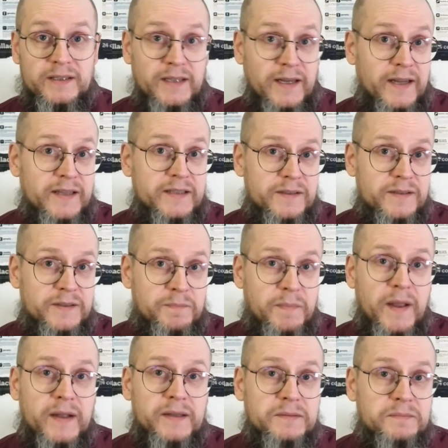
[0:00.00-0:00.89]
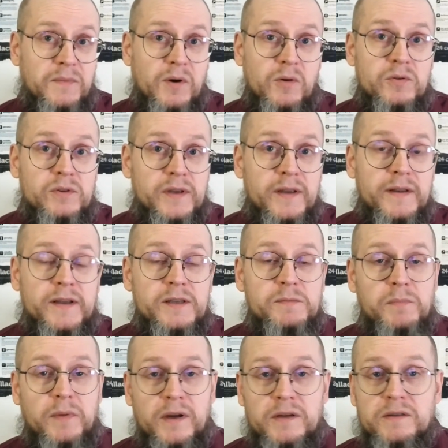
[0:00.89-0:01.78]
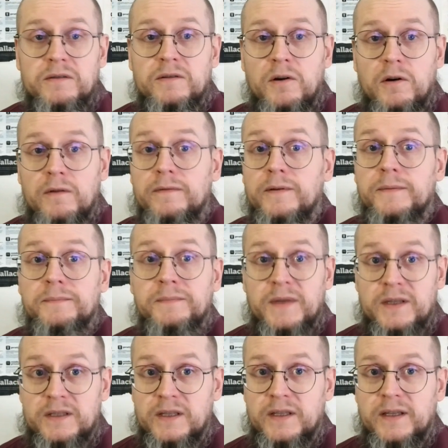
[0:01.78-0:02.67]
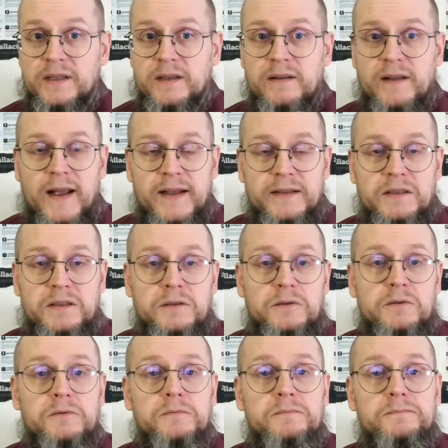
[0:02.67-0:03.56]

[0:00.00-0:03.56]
I suspect, mostly an expression of a cynical attitude.